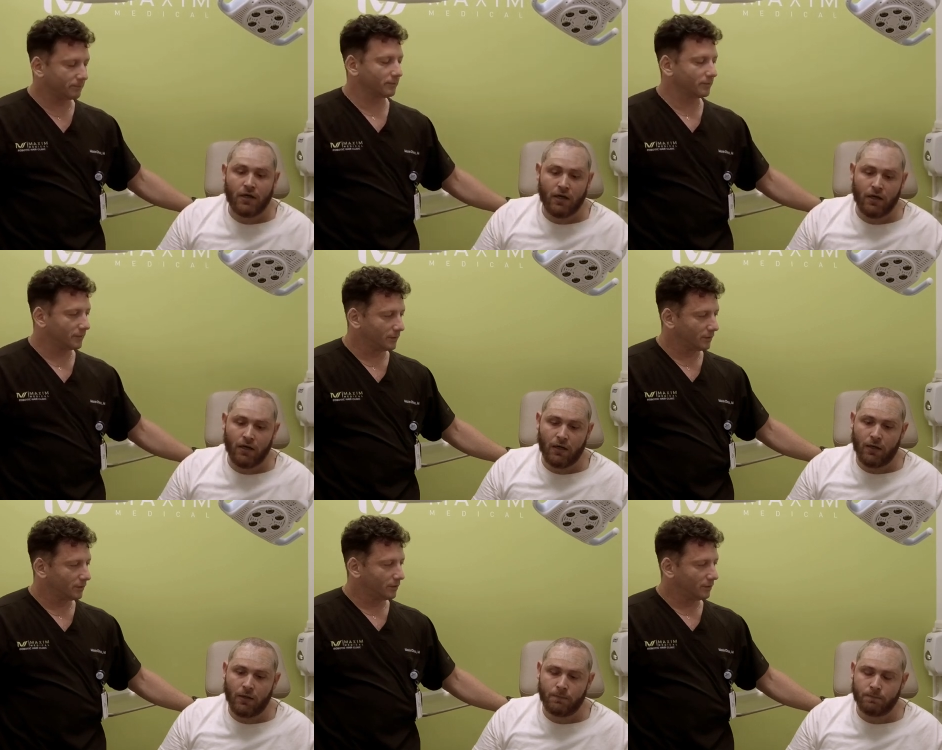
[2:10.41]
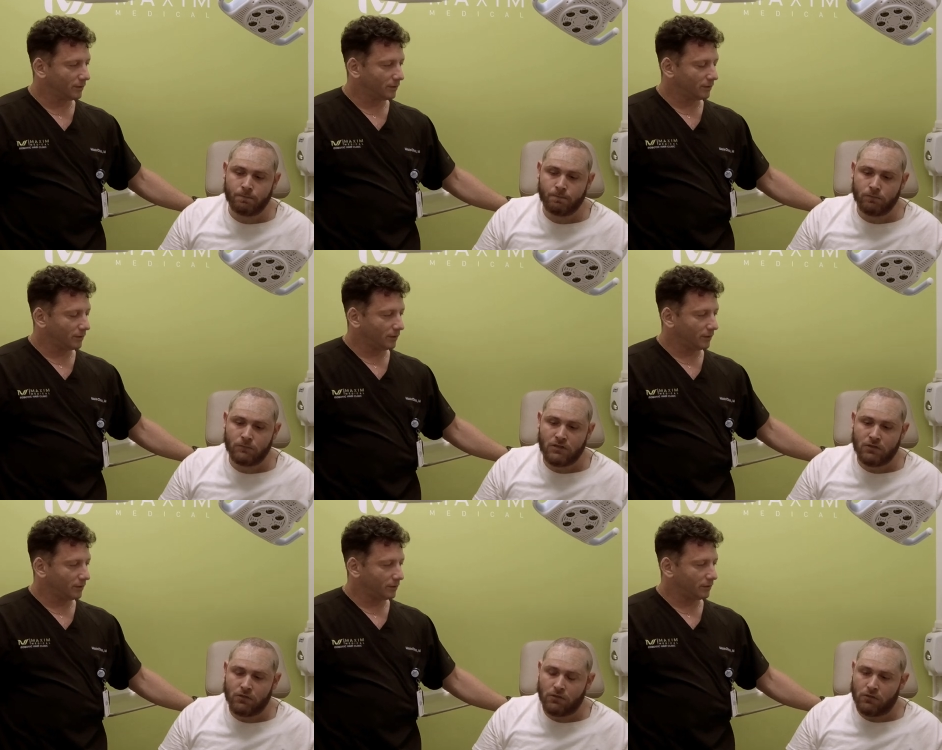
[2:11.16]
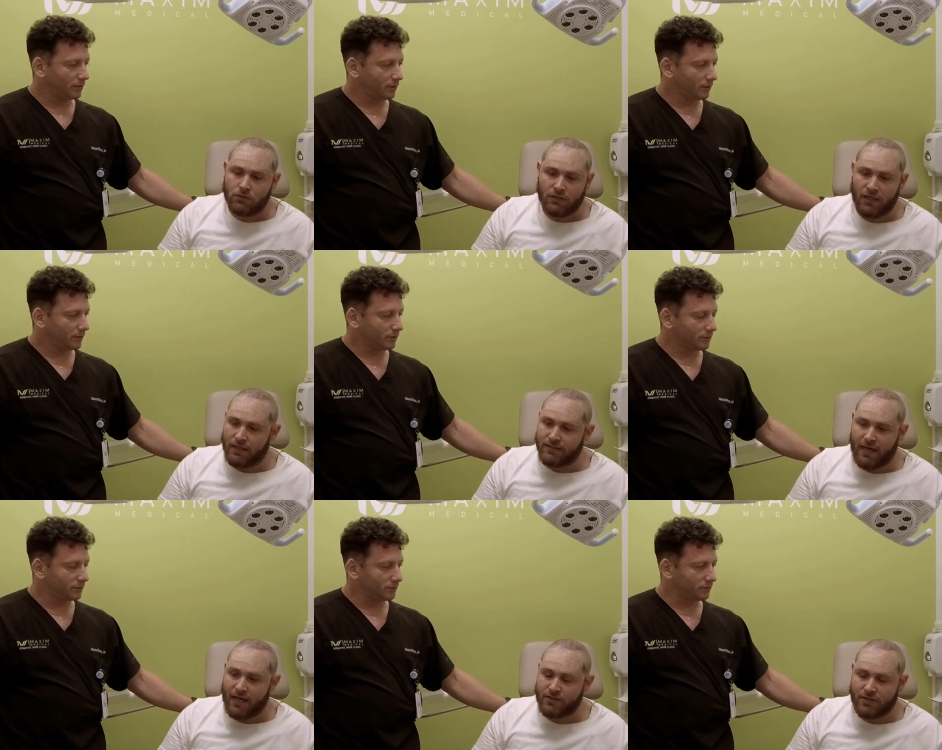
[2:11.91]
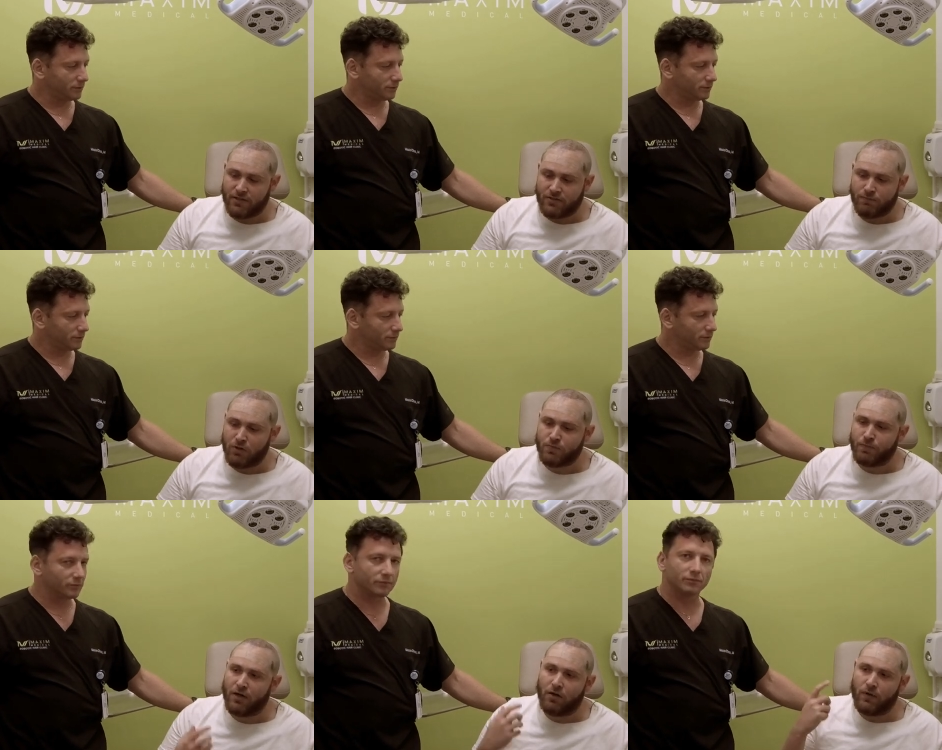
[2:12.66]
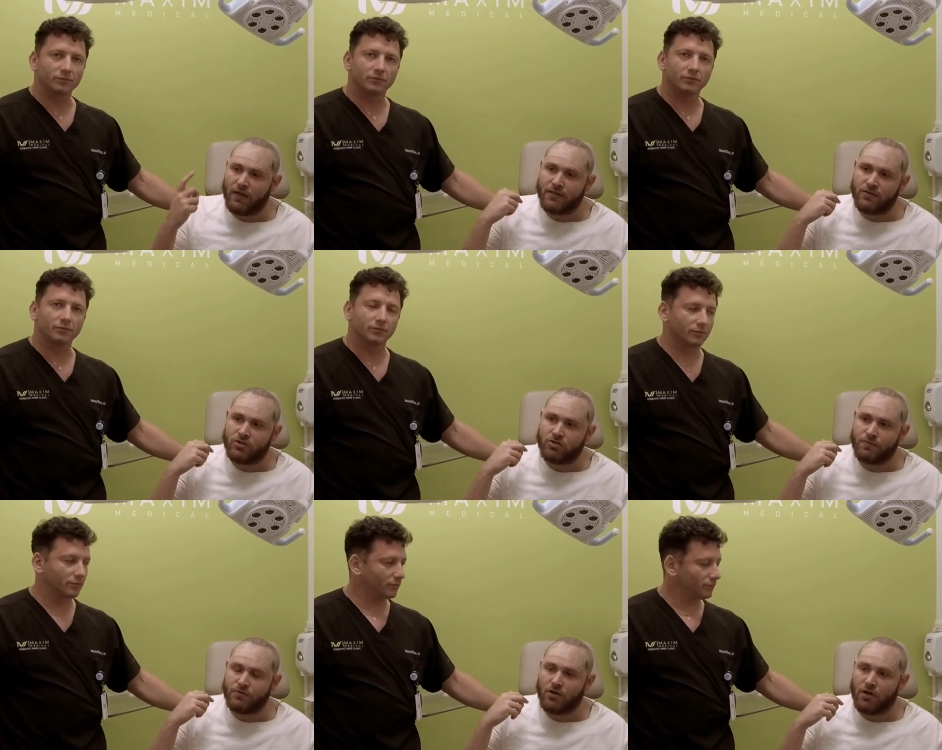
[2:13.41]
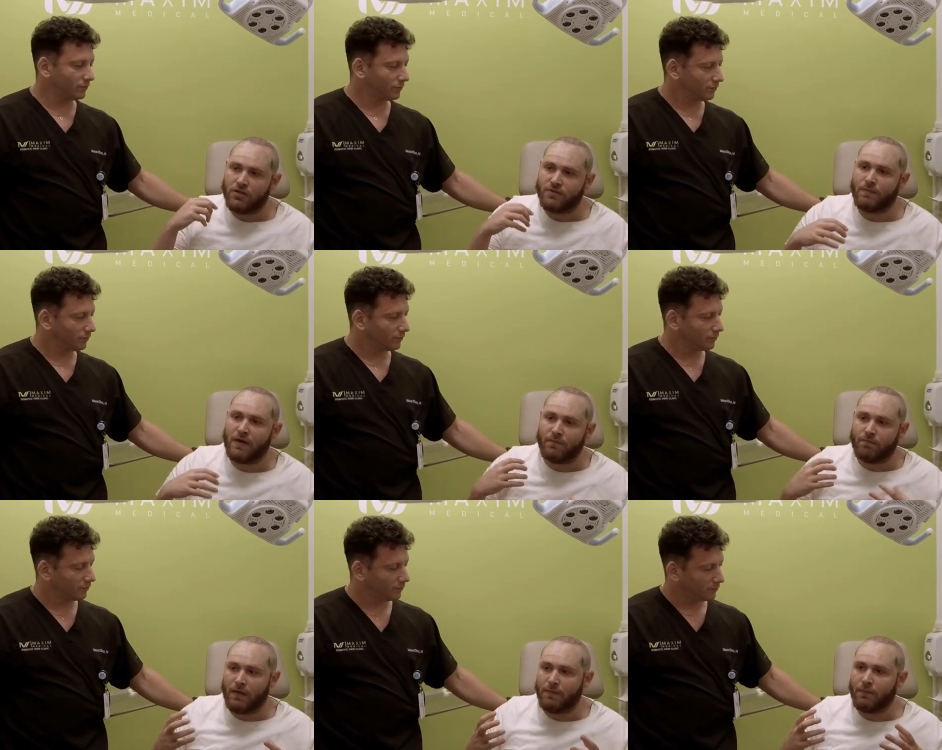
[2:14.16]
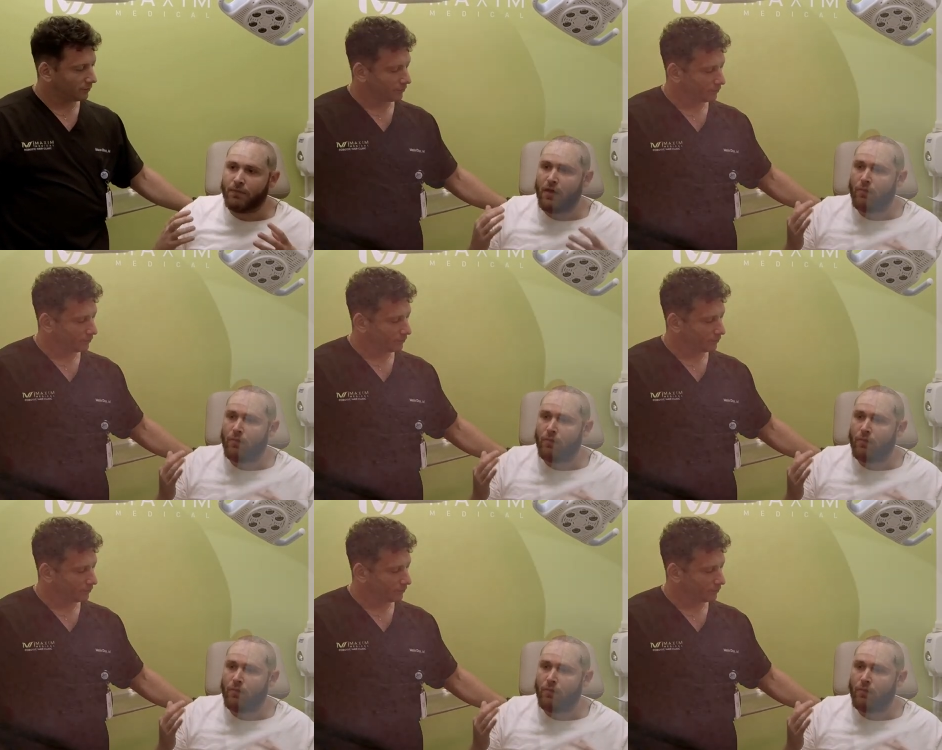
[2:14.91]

Speaker 1: Right. Um, yeah, it's actually it's much better. When I did the strip scars, my, my big